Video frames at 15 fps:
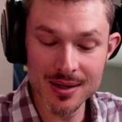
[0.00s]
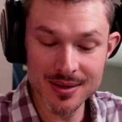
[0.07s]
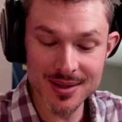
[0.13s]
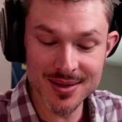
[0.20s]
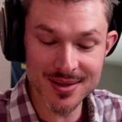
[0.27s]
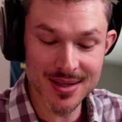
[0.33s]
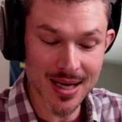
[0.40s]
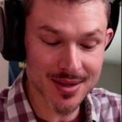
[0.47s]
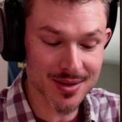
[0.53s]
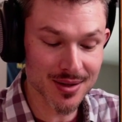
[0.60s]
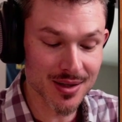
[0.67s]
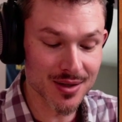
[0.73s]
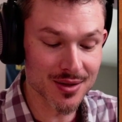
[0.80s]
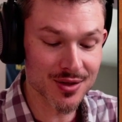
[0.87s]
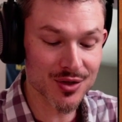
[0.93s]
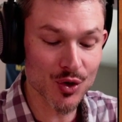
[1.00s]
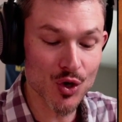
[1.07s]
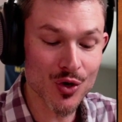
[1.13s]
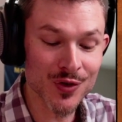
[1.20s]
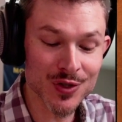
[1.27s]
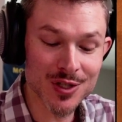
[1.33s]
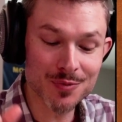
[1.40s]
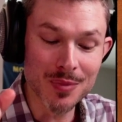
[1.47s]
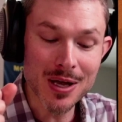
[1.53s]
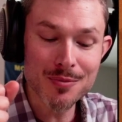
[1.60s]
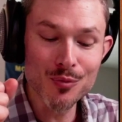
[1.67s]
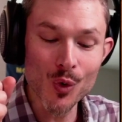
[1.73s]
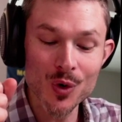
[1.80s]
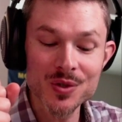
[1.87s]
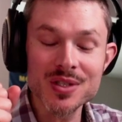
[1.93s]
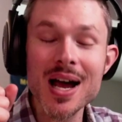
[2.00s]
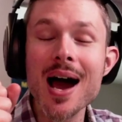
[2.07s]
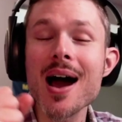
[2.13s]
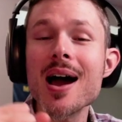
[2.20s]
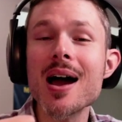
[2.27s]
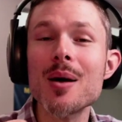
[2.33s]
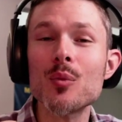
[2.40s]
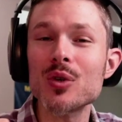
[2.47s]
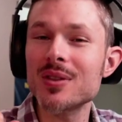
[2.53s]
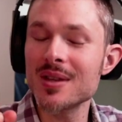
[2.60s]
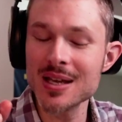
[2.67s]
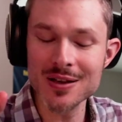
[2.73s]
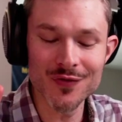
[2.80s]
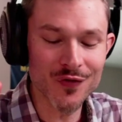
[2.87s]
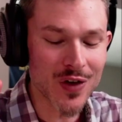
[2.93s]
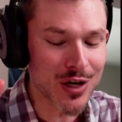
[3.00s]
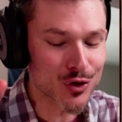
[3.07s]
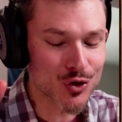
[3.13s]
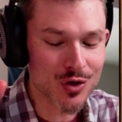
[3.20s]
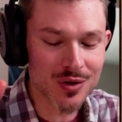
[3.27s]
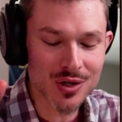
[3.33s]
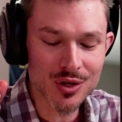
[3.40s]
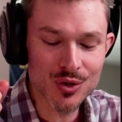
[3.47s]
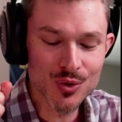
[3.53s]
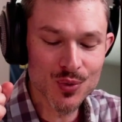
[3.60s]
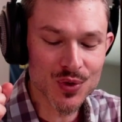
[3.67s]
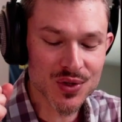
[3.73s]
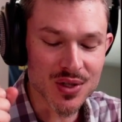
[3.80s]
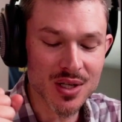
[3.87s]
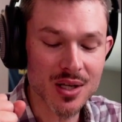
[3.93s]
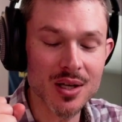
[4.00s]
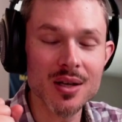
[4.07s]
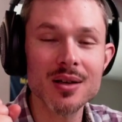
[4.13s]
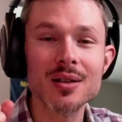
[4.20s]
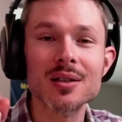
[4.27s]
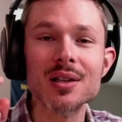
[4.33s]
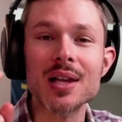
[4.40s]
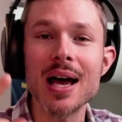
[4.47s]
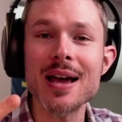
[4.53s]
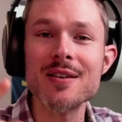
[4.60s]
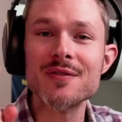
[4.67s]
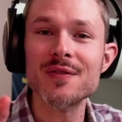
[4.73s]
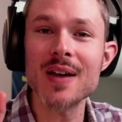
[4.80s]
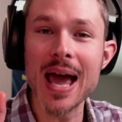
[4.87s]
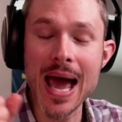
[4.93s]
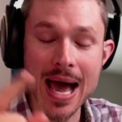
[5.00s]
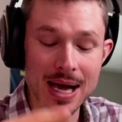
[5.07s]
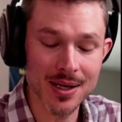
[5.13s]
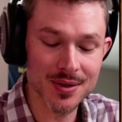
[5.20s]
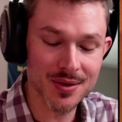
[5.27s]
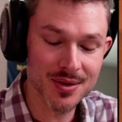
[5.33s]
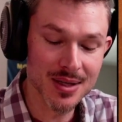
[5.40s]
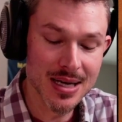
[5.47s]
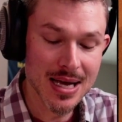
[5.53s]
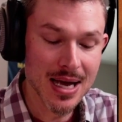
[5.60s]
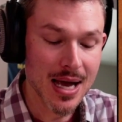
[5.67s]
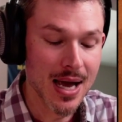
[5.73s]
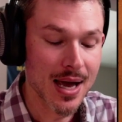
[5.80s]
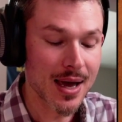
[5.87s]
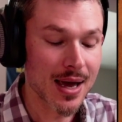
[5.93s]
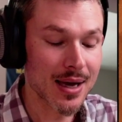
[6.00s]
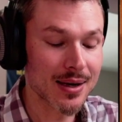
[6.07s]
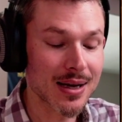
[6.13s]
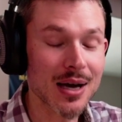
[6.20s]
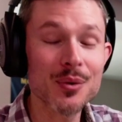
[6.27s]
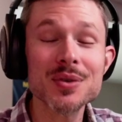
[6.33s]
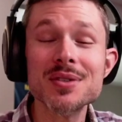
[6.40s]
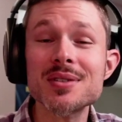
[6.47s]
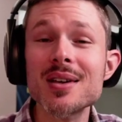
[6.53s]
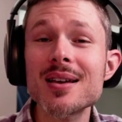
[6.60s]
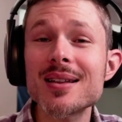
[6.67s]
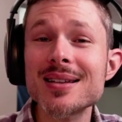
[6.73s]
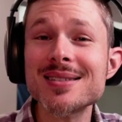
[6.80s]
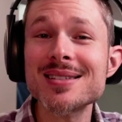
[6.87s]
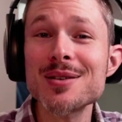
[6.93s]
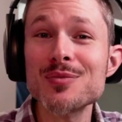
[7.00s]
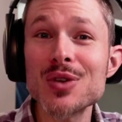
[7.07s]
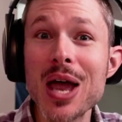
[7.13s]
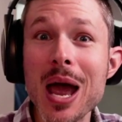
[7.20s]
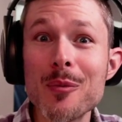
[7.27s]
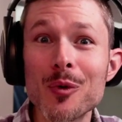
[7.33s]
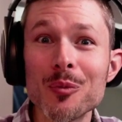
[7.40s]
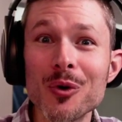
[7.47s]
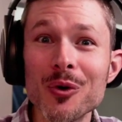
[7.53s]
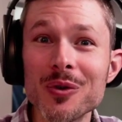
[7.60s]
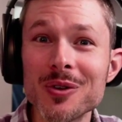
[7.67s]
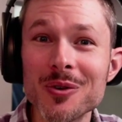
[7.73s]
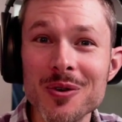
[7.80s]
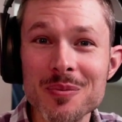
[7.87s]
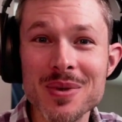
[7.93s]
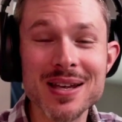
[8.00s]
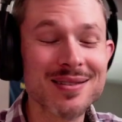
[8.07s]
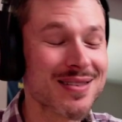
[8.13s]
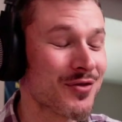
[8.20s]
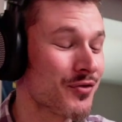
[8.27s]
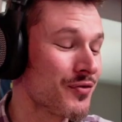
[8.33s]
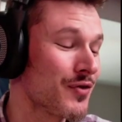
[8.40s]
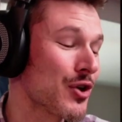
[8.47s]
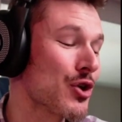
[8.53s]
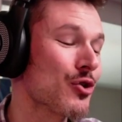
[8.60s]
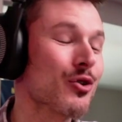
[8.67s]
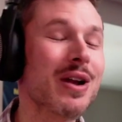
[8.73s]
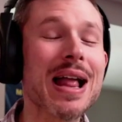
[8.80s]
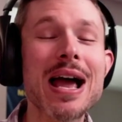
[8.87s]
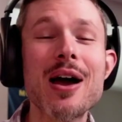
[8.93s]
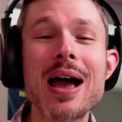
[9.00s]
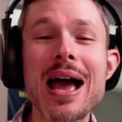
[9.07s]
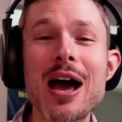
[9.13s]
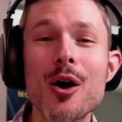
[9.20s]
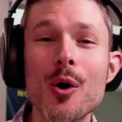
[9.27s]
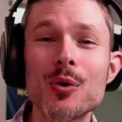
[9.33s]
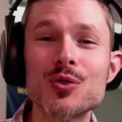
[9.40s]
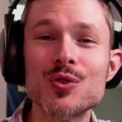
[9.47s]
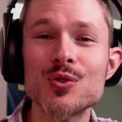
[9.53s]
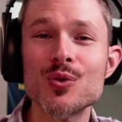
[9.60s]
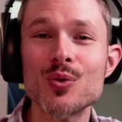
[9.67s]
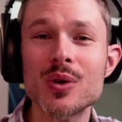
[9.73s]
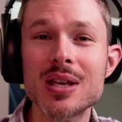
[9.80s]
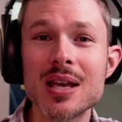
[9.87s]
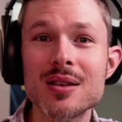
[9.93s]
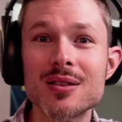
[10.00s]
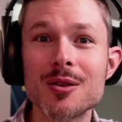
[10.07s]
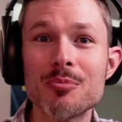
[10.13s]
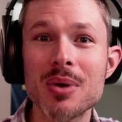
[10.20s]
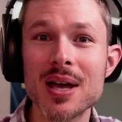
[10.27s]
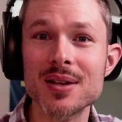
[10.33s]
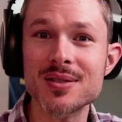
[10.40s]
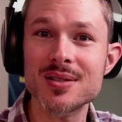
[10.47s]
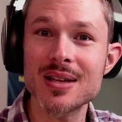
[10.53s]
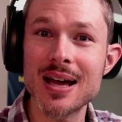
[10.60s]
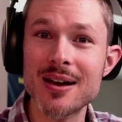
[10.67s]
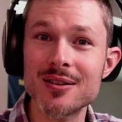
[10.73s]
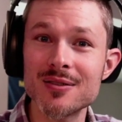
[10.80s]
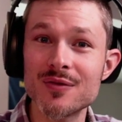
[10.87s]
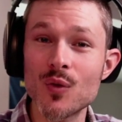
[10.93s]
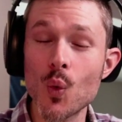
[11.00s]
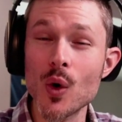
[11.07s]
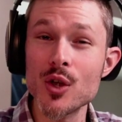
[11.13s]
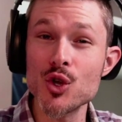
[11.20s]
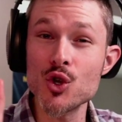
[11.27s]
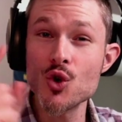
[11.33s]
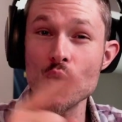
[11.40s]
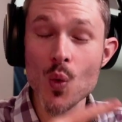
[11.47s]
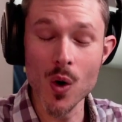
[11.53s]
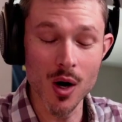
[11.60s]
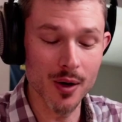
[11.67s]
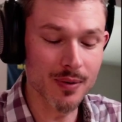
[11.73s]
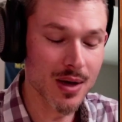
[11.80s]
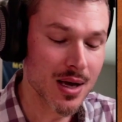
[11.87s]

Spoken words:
necessities so you can spend more time with the adventure that you see life as. And I would say that seems admirable. You know what I mean? You're figuring out how to get the best out of what you want